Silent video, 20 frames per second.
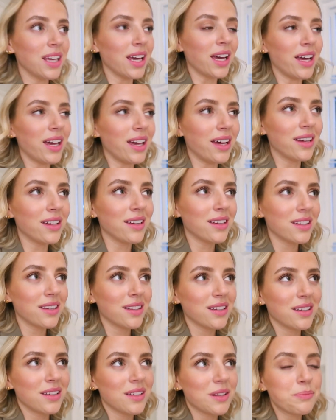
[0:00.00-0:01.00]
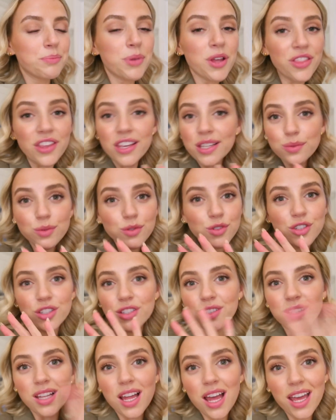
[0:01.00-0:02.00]
Yeah, but this was
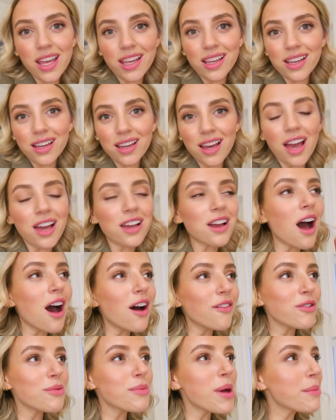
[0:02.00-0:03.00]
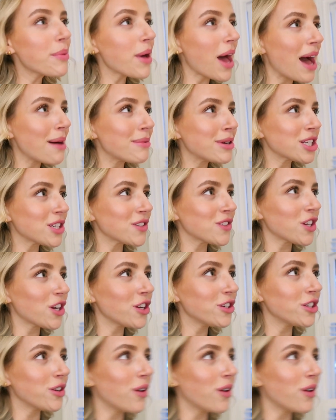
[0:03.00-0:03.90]
just like, I can't remember how much I've shown